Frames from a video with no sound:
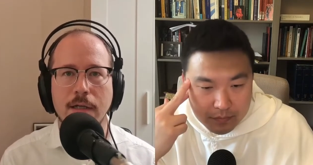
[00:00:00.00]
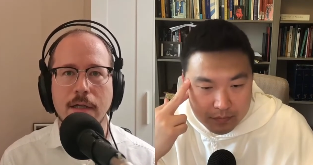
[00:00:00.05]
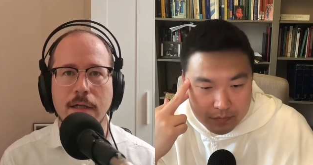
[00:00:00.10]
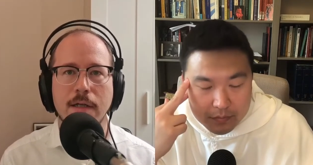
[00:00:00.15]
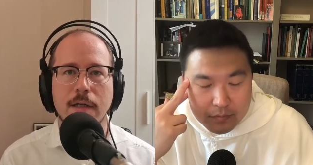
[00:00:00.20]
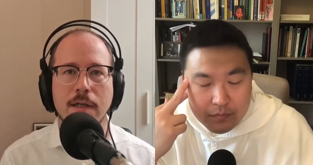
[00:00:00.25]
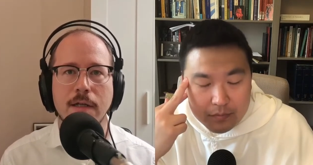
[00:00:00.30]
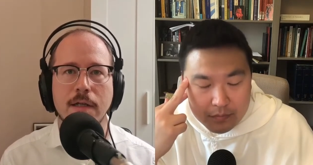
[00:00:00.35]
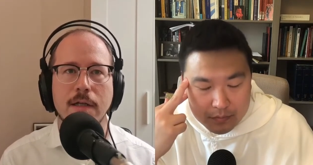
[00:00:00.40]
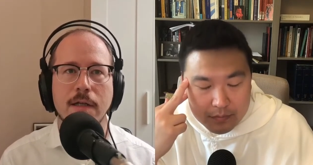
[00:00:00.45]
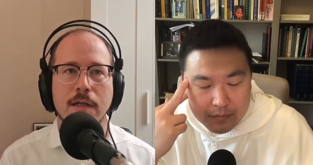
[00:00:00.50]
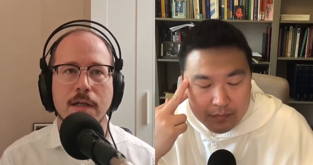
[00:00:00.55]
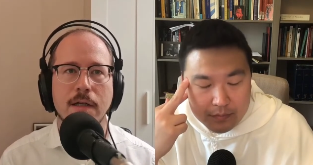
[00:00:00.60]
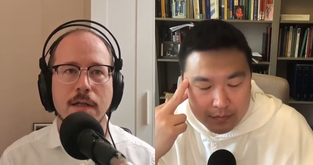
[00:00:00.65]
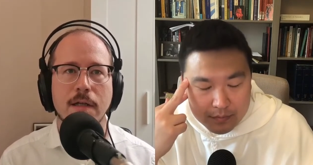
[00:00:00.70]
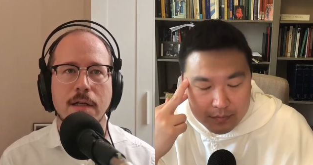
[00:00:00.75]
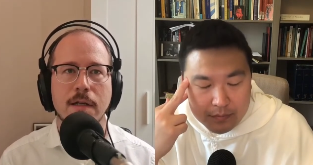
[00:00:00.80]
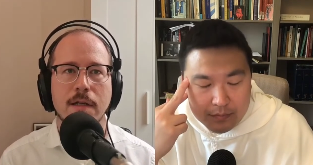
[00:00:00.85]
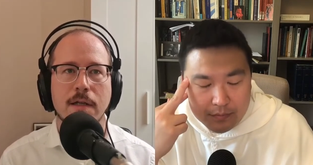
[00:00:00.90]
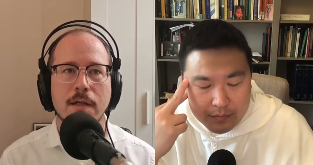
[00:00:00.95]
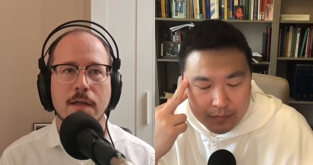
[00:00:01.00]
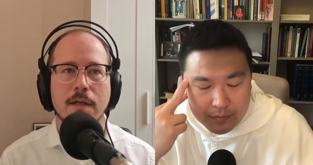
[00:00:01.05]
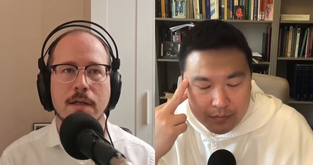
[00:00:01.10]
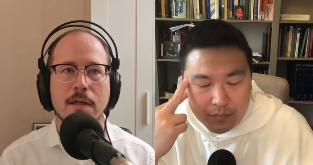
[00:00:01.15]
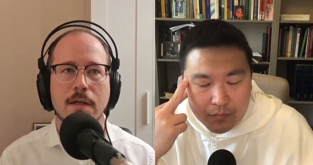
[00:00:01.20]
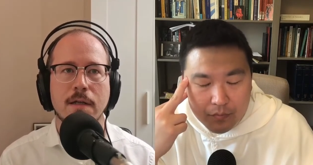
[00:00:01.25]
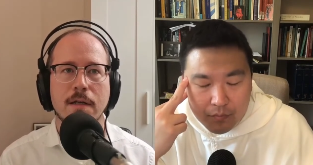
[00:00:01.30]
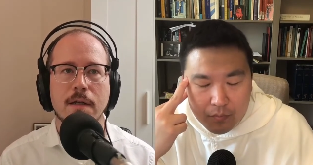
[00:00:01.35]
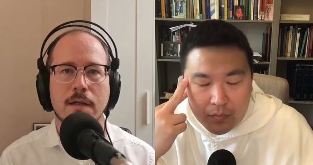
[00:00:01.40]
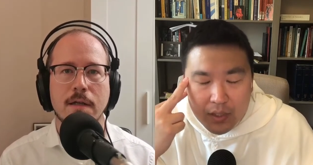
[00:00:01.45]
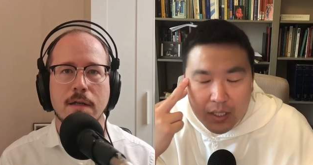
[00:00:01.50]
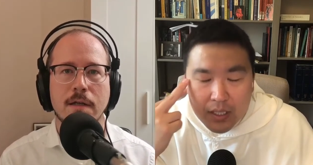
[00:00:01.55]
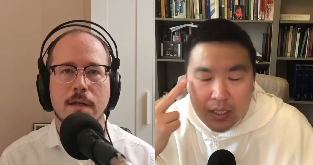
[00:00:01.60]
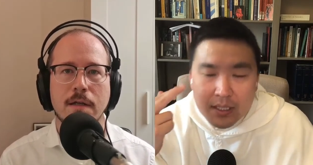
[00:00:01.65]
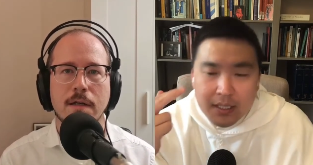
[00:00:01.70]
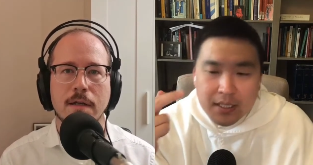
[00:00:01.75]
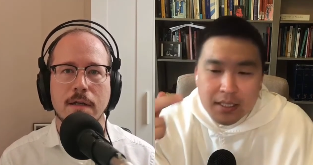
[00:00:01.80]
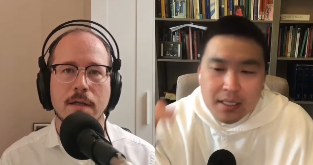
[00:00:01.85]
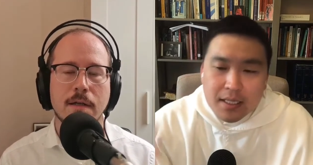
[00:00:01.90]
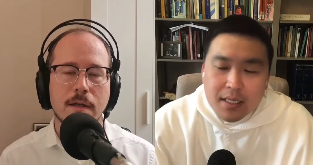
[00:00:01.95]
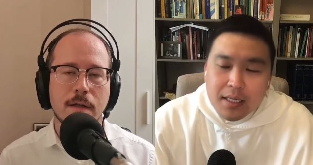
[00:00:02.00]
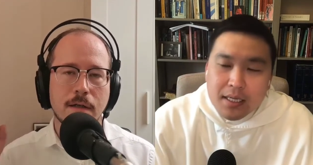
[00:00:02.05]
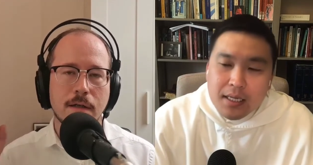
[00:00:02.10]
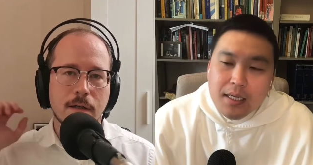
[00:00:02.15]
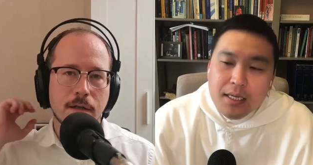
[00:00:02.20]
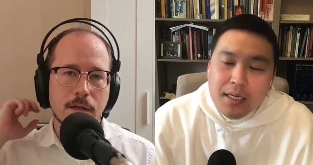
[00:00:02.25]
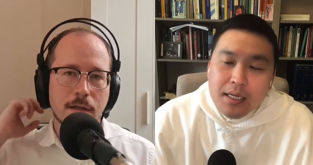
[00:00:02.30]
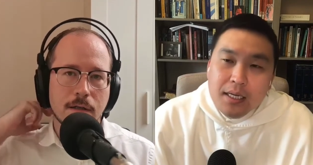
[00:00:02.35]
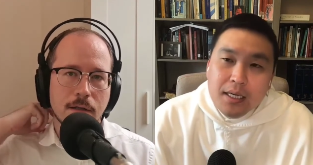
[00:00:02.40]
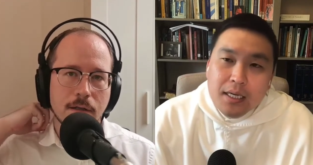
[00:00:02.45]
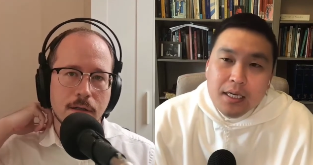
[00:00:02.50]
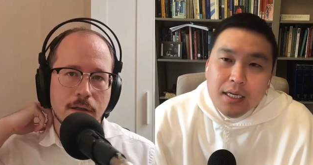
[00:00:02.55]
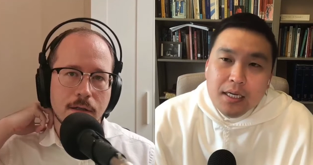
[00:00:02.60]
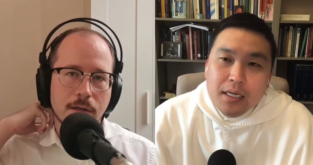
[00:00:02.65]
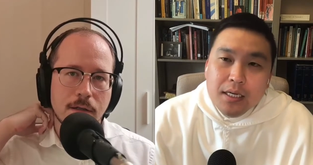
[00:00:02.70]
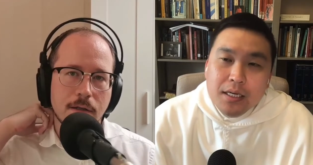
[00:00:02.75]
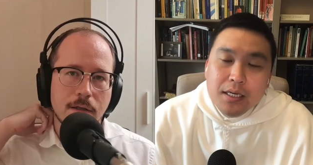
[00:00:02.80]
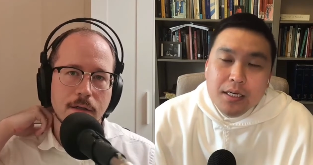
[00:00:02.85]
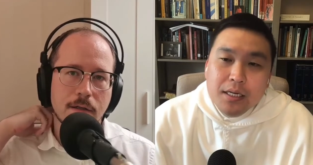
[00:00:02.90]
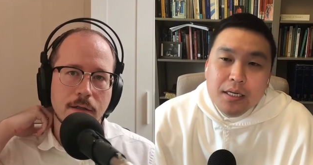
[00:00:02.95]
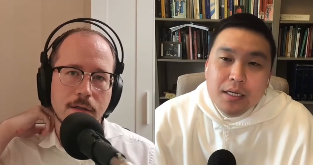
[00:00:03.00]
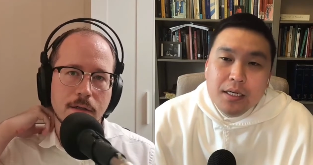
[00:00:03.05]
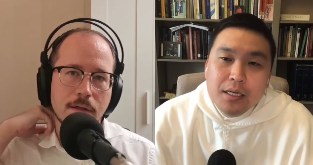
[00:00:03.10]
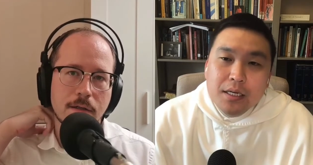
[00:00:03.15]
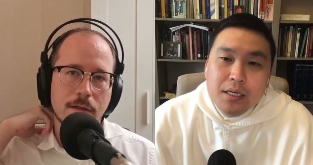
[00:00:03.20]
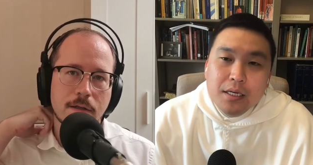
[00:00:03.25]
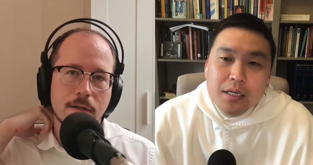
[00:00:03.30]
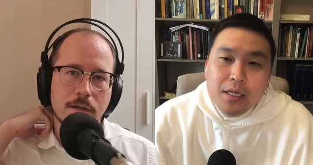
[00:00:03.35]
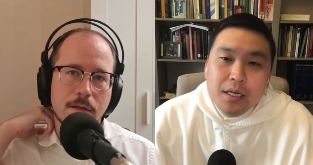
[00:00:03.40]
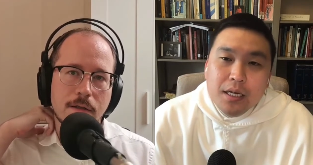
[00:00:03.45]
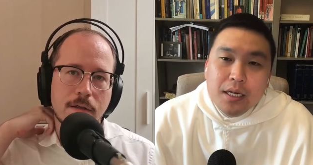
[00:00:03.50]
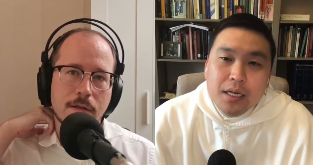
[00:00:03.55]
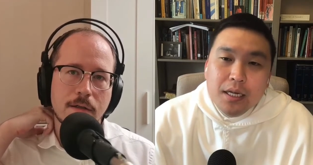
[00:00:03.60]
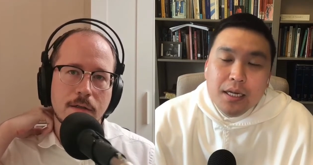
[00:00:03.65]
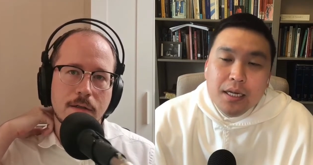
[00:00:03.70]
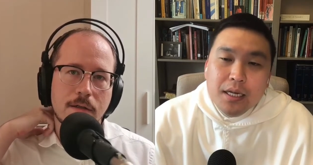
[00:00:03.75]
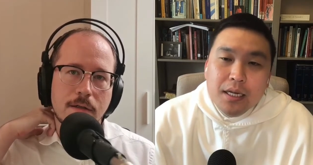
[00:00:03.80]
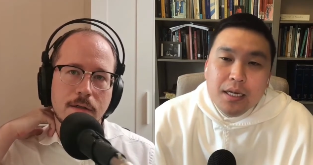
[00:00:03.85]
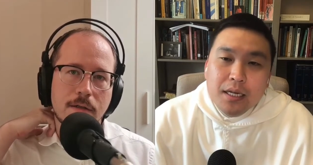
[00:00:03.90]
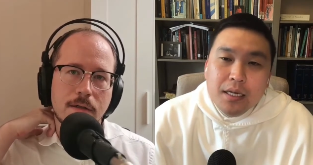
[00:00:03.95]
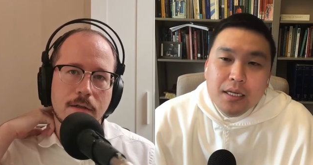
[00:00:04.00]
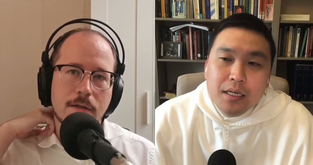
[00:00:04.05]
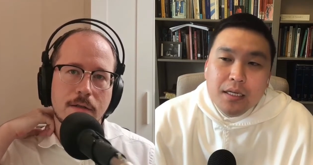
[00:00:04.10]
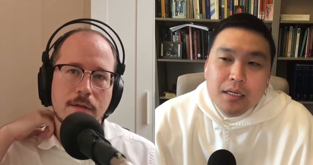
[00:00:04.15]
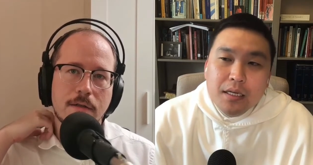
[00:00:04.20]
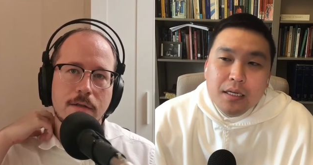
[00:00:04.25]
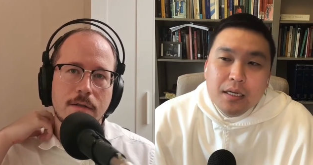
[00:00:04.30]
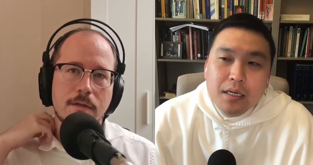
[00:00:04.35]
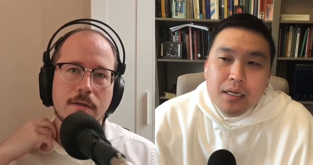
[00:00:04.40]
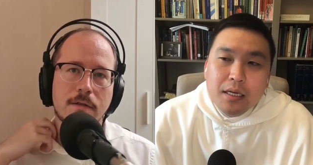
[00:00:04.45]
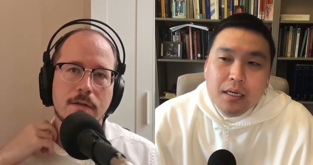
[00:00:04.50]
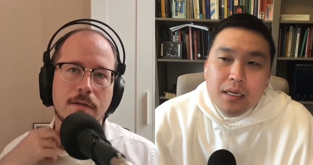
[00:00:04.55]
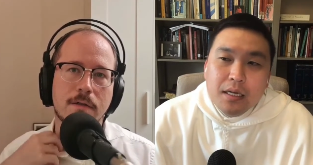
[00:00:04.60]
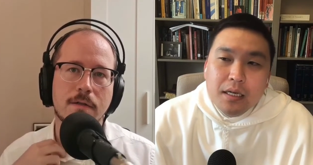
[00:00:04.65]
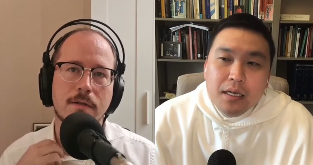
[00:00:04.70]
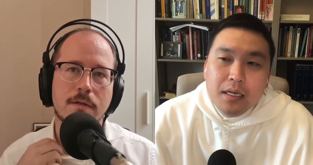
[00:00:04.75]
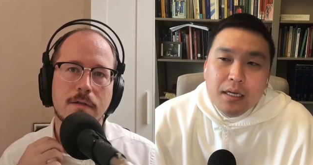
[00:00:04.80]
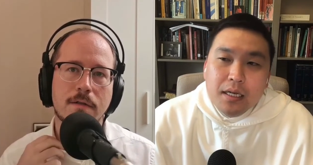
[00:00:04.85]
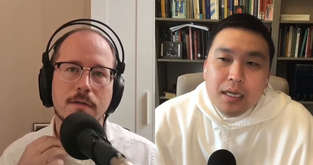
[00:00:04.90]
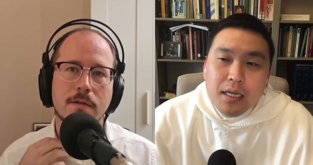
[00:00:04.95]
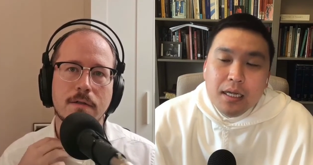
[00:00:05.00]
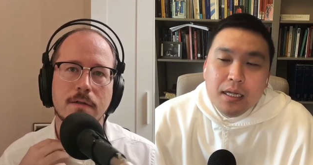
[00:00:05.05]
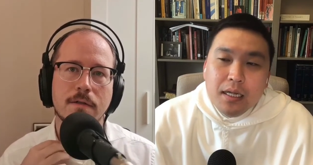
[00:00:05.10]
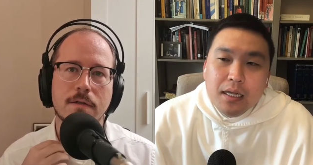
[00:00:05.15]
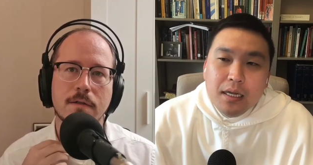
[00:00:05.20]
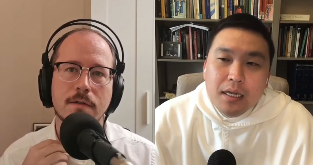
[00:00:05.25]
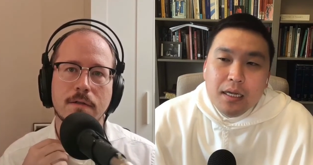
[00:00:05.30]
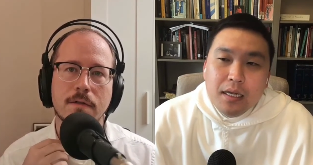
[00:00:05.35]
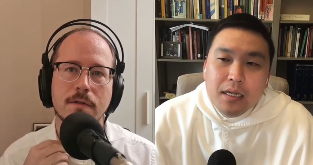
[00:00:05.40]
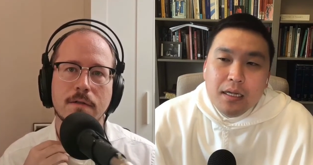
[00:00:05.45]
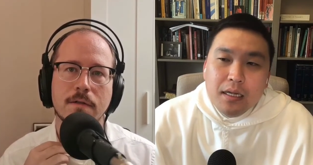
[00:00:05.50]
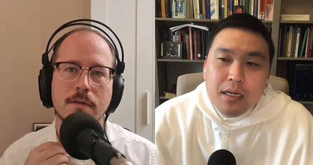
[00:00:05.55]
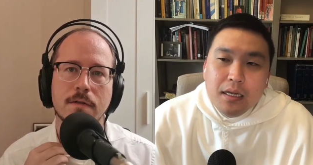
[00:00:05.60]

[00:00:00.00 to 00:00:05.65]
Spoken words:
Nobody speaks.